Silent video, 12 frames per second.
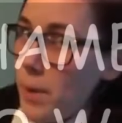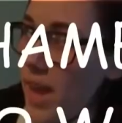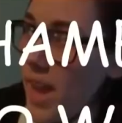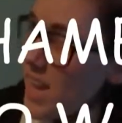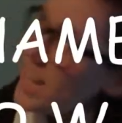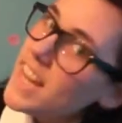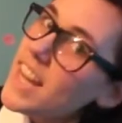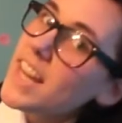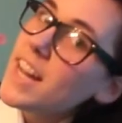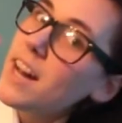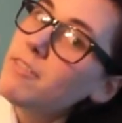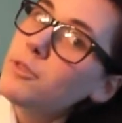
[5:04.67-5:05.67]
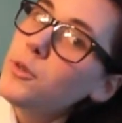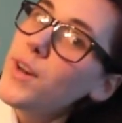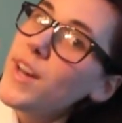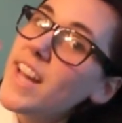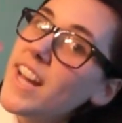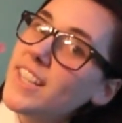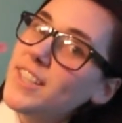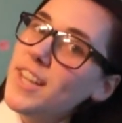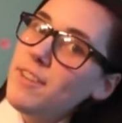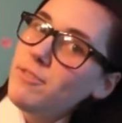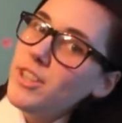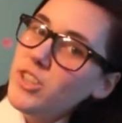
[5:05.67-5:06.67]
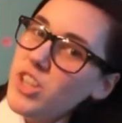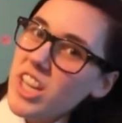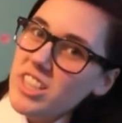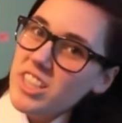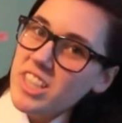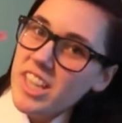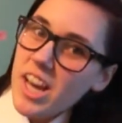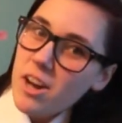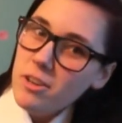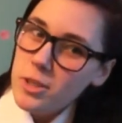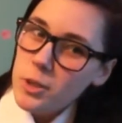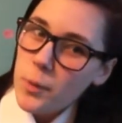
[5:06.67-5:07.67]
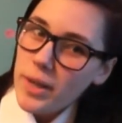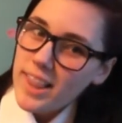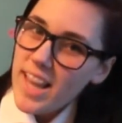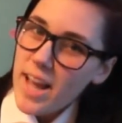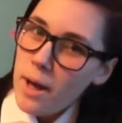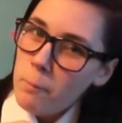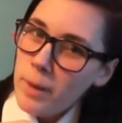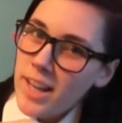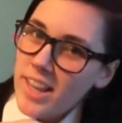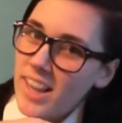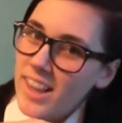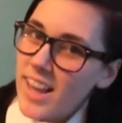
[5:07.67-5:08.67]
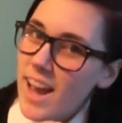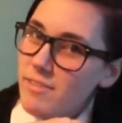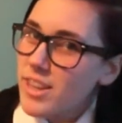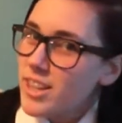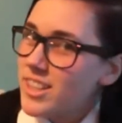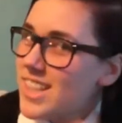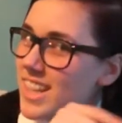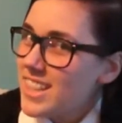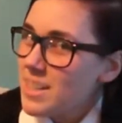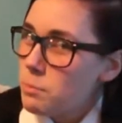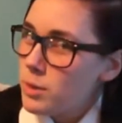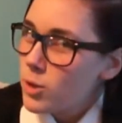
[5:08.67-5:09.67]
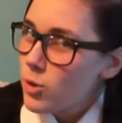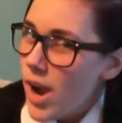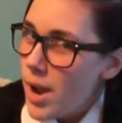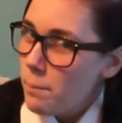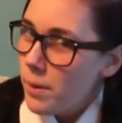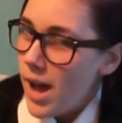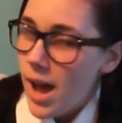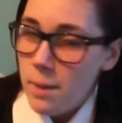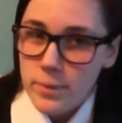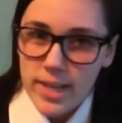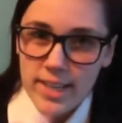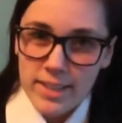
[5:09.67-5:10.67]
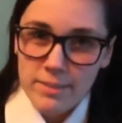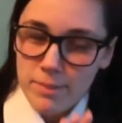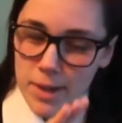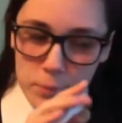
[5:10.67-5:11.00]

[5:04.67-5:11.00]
Speaking of which, if you just go to a little bit to the left, there's the subscribe button. I'm kidding.